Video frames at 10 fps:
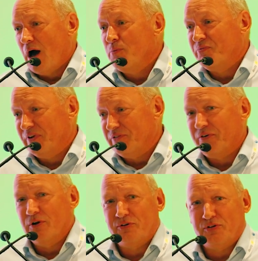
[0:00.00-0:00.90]
hopefully
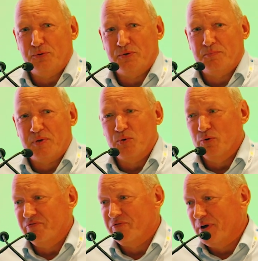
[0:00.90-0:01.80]
furnish you with a bit
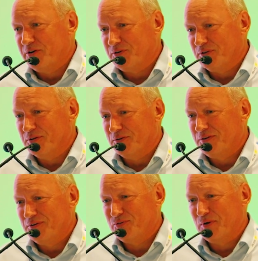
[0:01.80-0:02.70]
more information
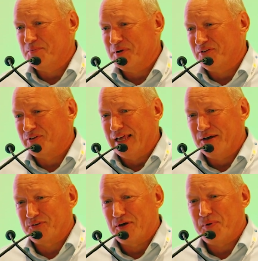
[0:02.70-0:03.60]
than 20 minutes
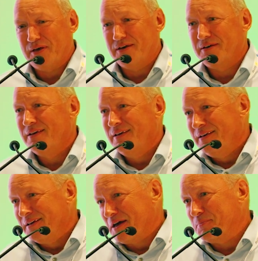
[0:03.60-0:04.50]
allows up here.
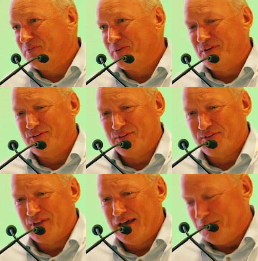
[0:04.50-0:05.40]
Come and see us at
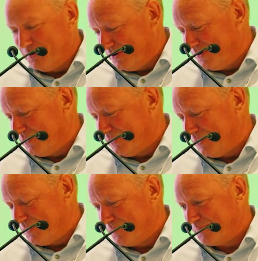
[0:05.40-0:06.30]
the stand
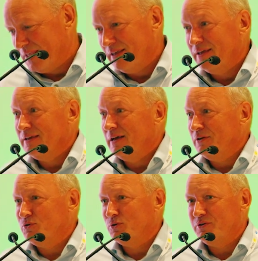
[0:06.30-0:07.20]
and
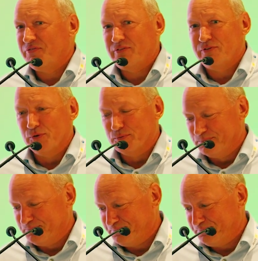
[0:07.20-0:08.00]
enjoy the festival.